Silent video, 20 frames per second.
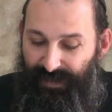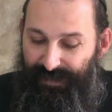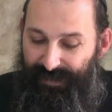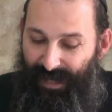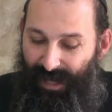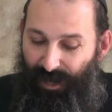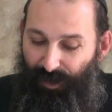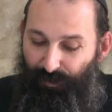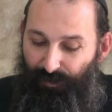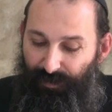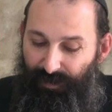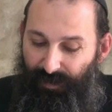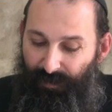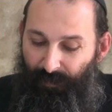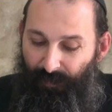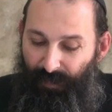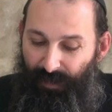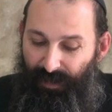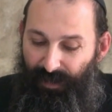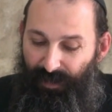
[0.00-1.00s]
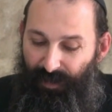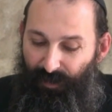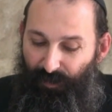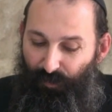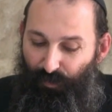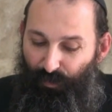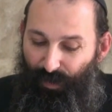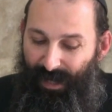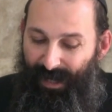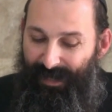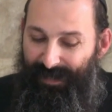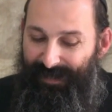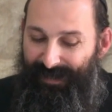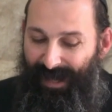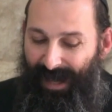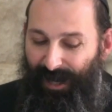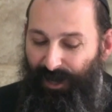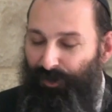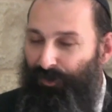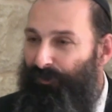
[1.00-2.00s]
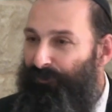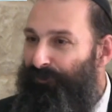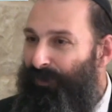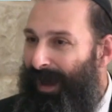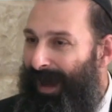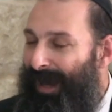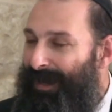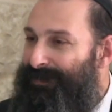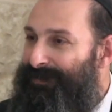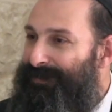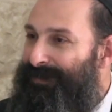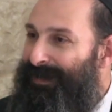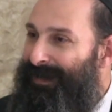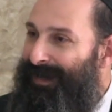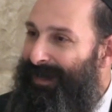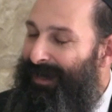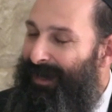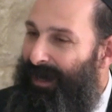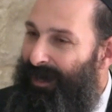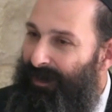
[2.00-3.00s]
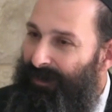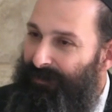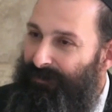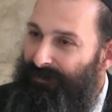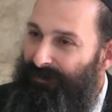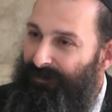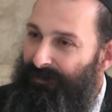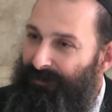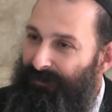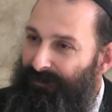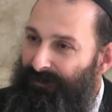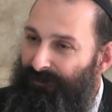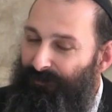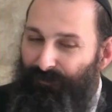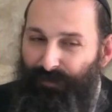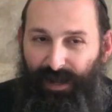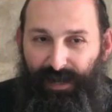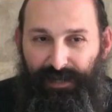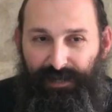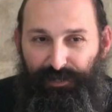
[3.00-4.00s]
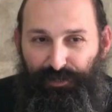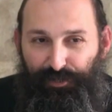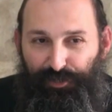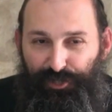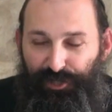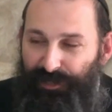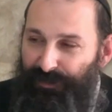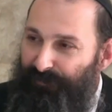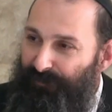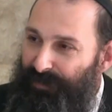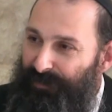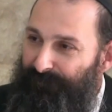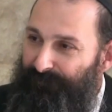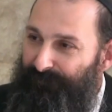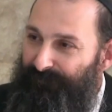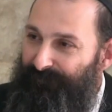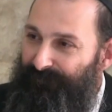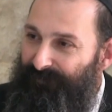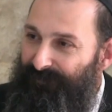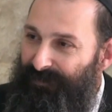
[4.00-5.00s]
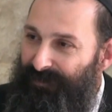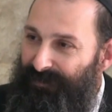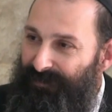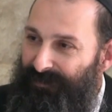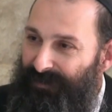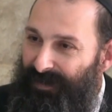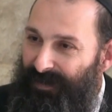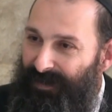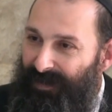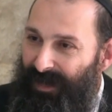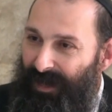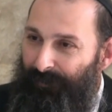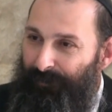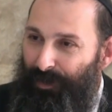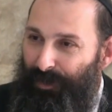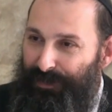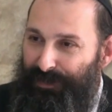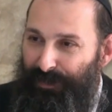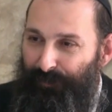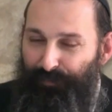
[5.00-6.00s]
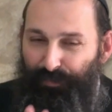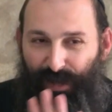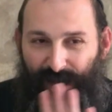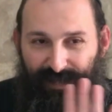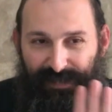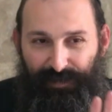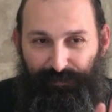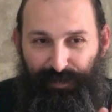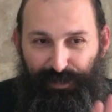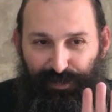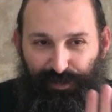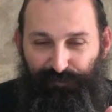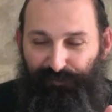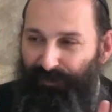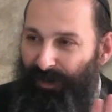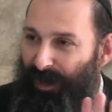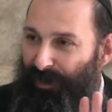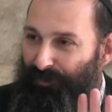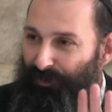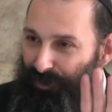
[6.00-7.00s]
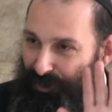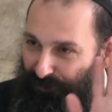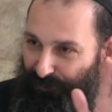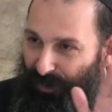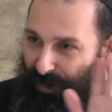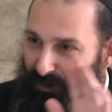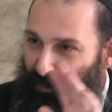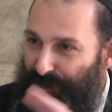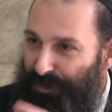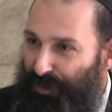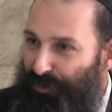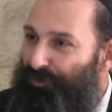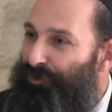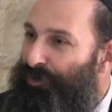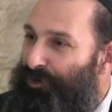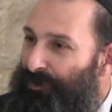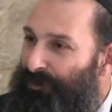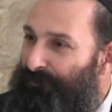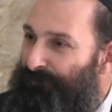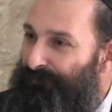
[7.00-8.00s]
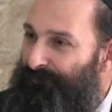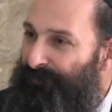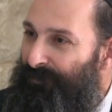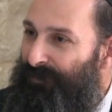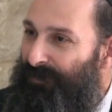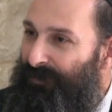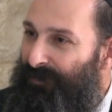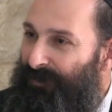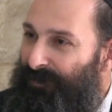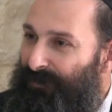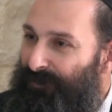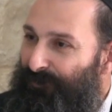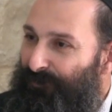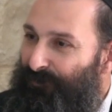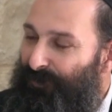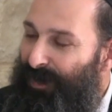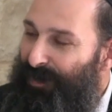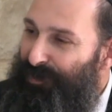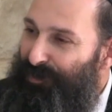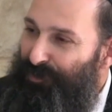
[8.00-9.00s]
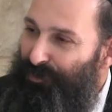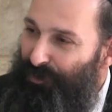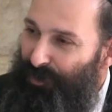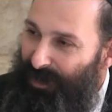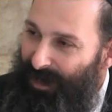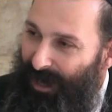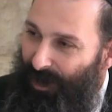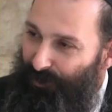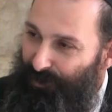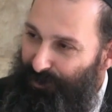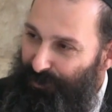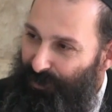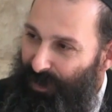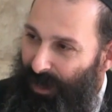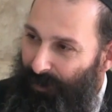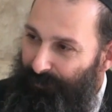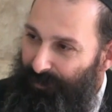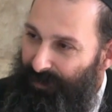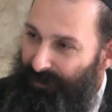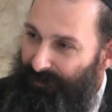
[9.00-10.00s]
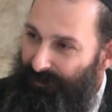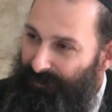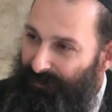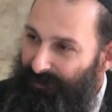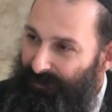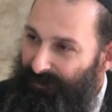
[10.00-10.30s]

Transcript: Now, when Yaakov asked Leah, why did you cheat me? I'm not surprised about your father. Your father's a crook. Why did you allow it to happen?